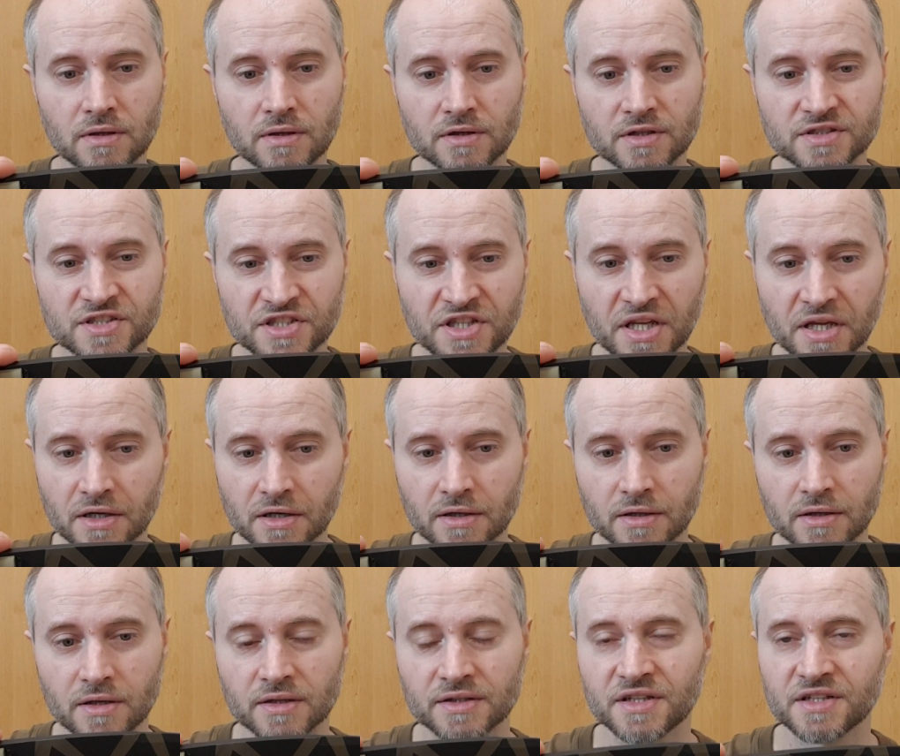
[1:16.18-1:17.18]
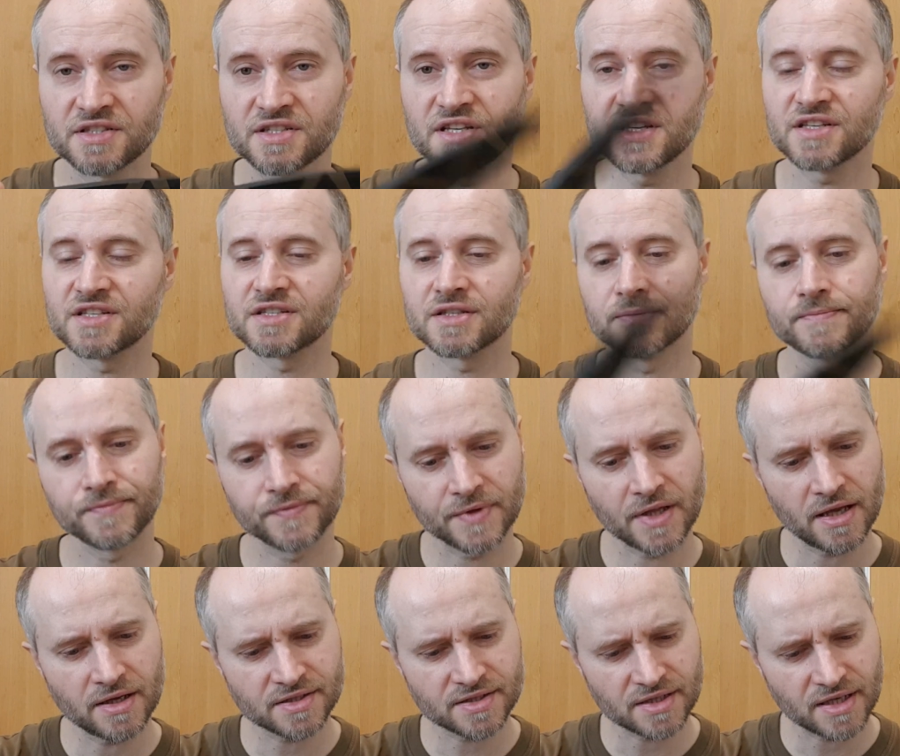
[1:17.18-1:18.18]
steel. This is,
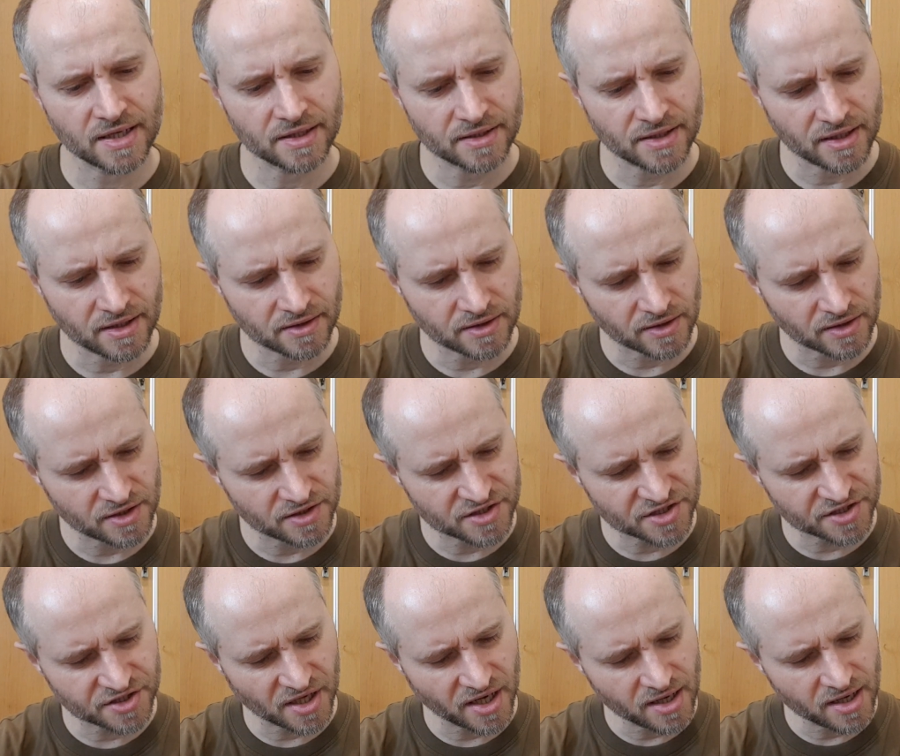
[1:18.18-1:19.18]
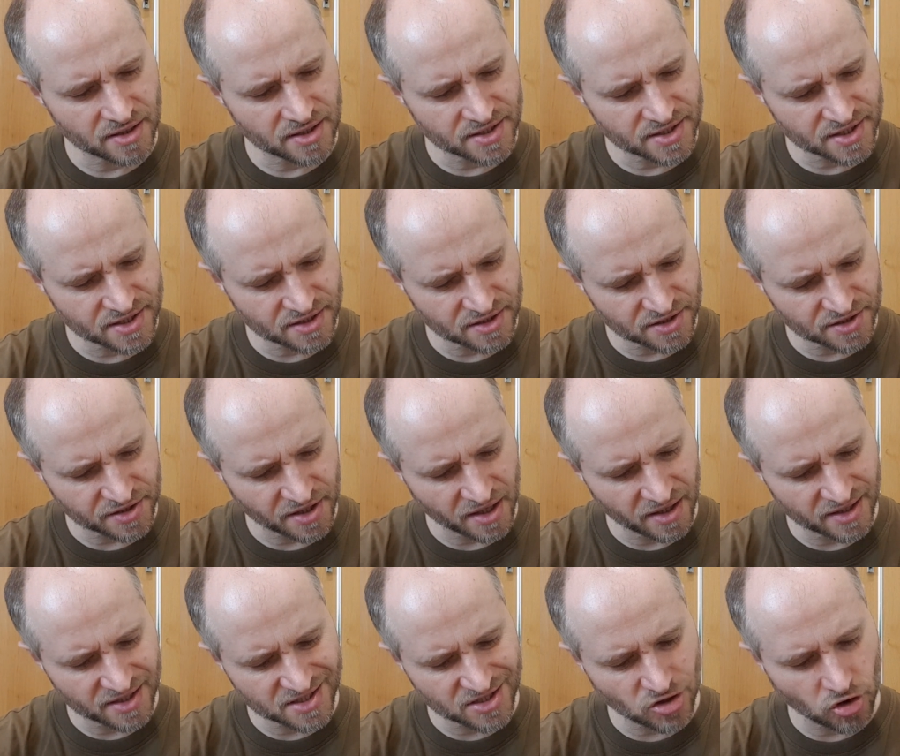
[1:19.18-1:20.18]
they said, the
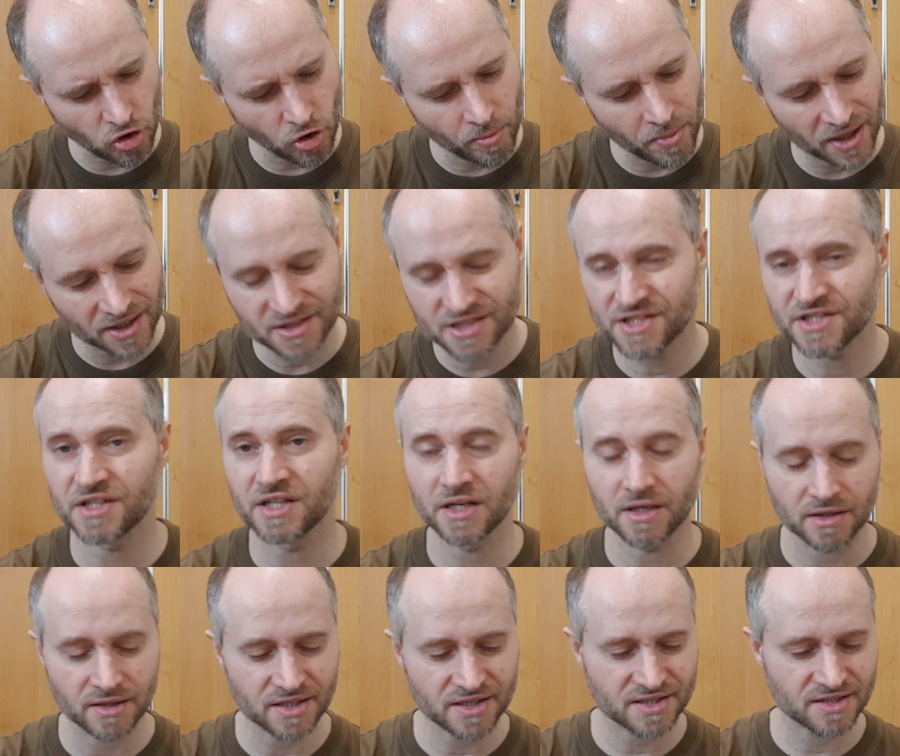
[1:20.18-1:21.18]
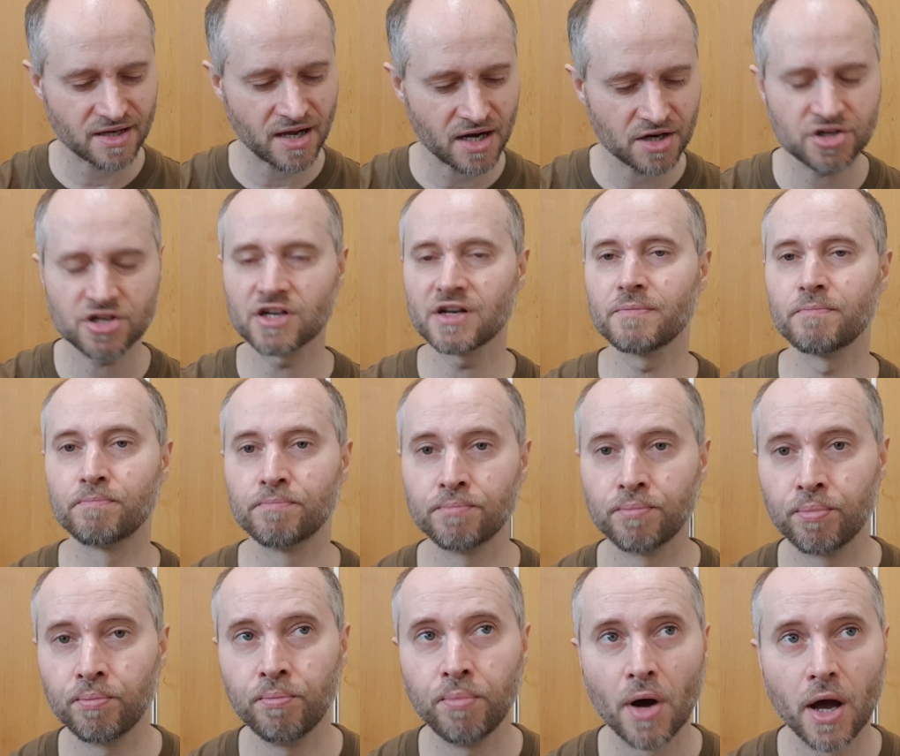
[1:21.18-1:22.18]
stainless cobalt steel. It's actually
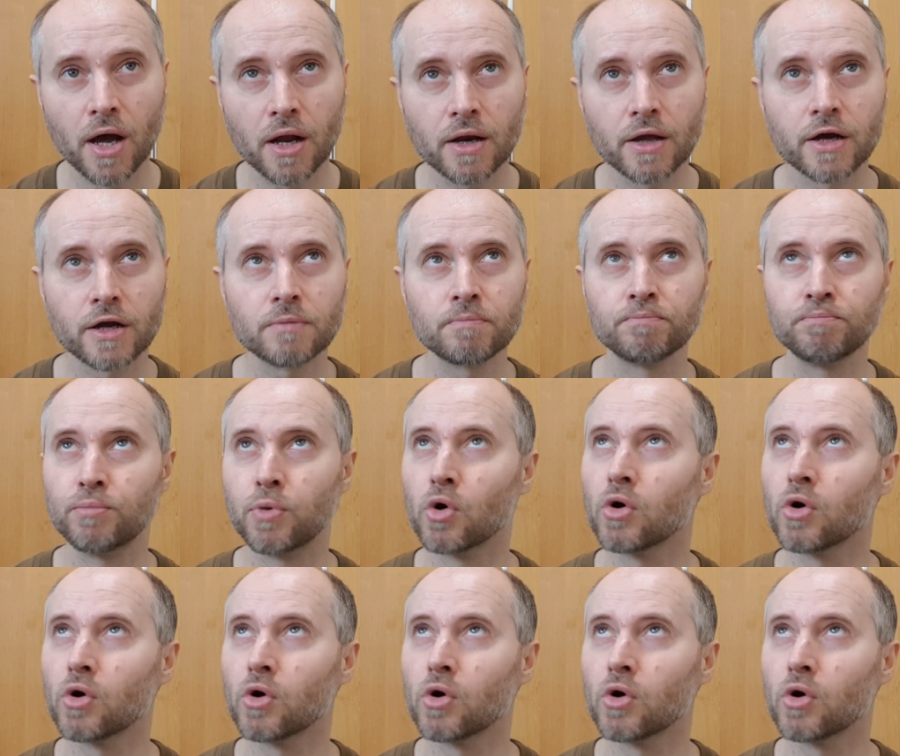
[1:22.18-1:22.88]
Beller.